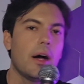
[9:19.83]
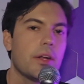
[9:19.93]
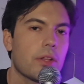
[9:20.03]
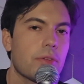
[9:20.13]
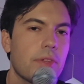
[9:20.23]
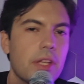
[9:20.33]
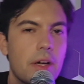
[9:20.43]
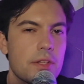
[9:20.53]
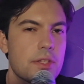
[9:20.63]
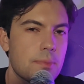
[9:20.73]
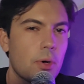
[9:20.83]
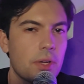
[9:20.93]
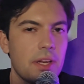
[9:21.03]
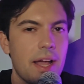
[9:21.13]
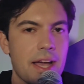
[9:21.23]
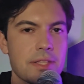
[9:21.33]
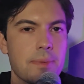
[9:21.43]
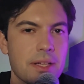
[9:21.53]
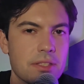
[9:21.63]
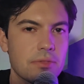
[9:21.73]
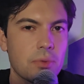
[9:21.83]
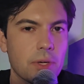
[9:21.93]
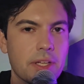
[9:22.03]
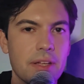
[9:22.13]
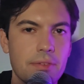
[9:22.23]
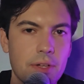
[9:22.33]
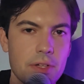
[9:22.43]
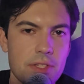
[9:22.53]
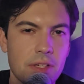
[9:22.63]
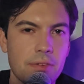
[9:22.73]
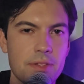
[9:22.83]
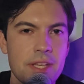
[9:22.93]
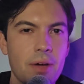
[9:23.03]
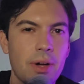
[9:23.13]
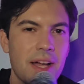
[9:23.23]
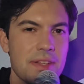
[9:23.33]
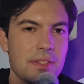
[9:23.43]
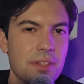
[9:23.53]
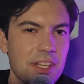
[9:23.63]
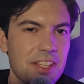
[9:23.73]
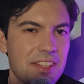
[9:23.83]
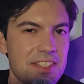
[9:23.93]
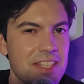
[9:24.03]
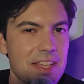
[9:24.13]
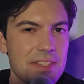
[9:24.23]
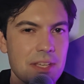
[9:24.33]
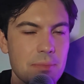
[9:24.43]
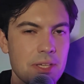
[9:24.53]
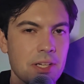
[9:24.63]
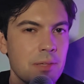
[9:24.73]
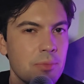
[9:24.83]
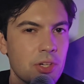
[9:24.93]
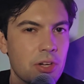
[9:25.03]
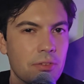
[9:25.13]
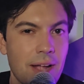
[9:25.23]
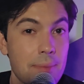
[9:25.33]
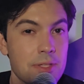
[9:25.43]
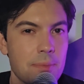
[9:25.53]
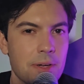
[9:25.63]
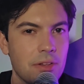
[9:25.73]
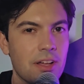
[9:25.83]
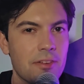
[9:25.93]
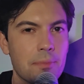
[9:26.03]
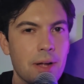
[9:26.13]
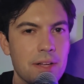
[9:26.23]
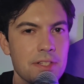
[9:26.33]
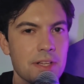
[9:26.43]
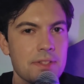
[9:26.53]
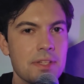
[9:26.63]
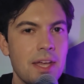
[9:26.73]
Another really unspoken aspect of working for yourself is how isolating the days can become when you're wrapped up in a lot of projects.